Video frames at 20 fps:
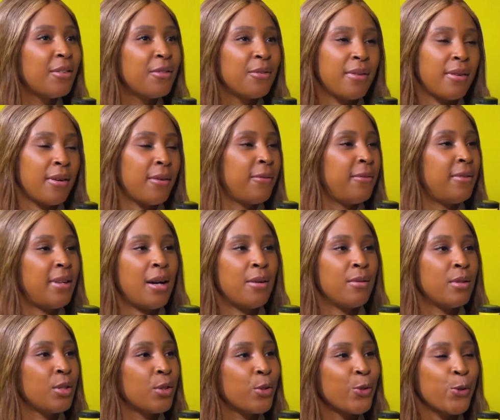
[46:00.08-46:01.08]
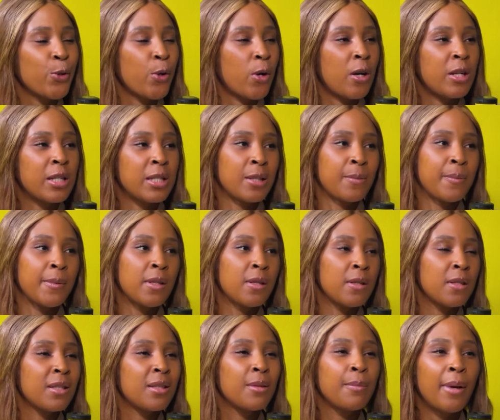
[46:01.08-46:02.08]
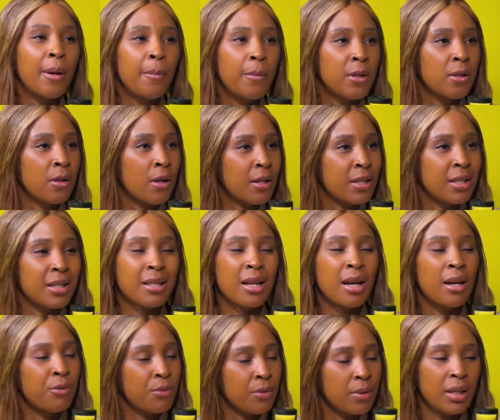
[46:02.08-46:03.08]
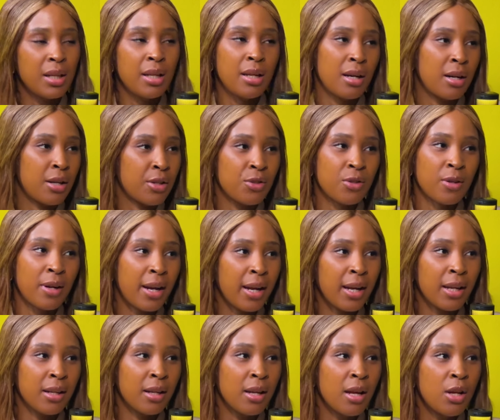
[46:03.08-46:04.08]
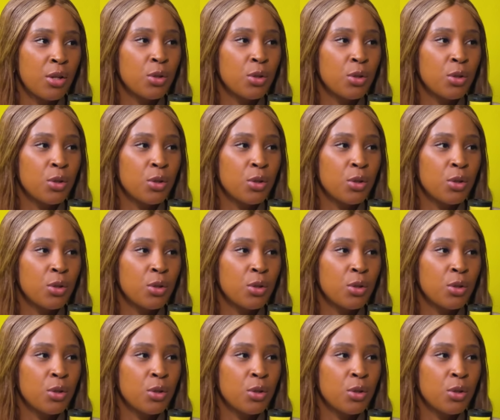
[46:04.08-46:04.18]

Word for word: give flowers to artists because Zimbabwean artists really are trying,